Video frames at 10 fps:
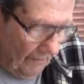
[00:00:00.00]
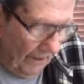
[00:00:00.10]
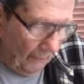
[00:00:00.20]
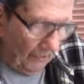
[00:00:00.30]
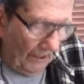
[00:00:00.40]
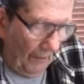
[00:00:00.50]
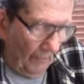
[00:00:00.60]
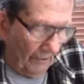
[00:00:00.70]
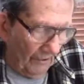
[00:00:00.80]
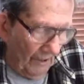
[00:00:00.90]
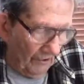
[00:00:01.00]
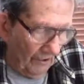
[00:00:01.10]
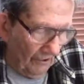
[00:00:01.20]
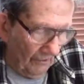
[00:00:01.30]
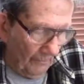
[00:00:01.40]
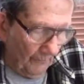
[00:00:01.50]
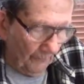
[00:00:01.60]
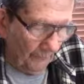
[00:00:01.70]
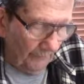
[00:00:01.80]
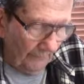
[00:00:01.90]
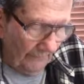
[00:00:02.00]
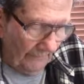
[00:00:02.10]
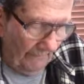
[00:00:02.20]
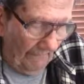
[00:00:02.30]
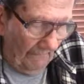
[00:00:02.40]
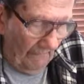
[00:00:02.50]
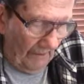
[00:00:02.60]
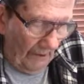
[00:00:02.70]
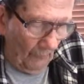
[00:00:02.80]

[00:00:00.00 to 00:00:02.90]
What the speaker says: yeah, we came in down here. And